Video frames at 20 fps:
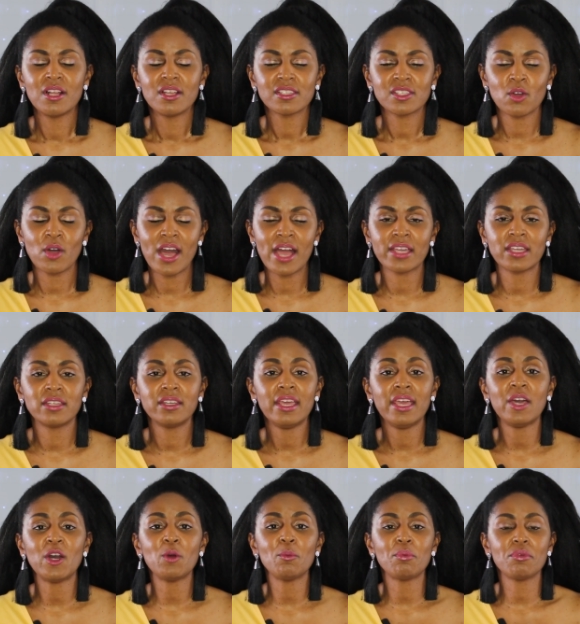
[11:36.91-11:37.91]
so I can
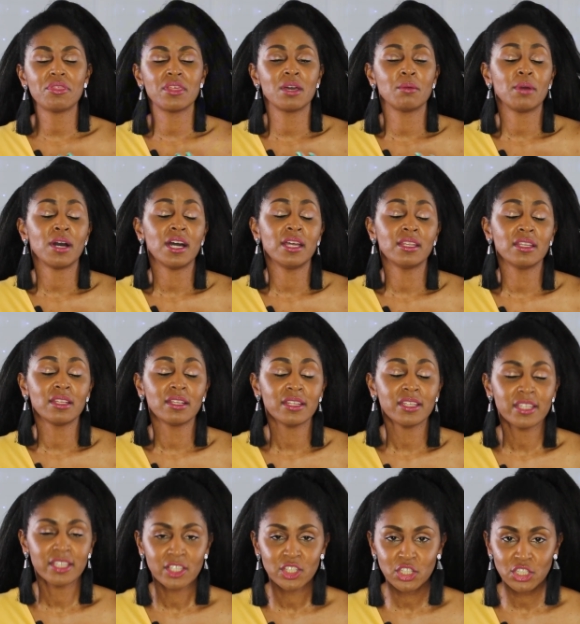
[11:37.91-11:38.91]
help them
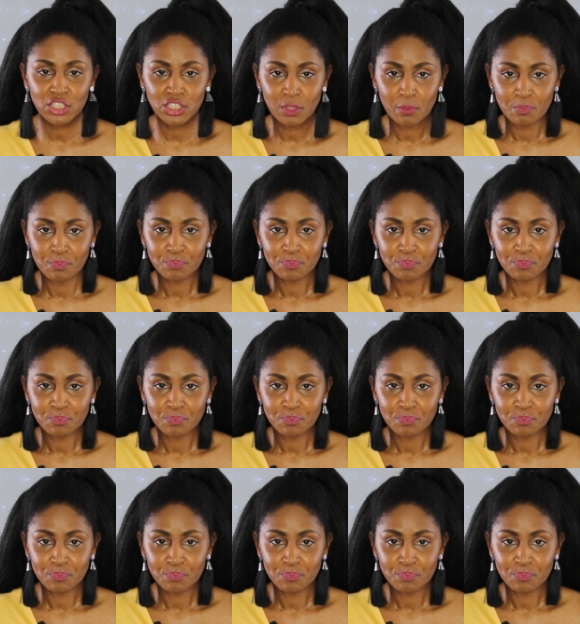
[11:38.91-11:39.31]
unleash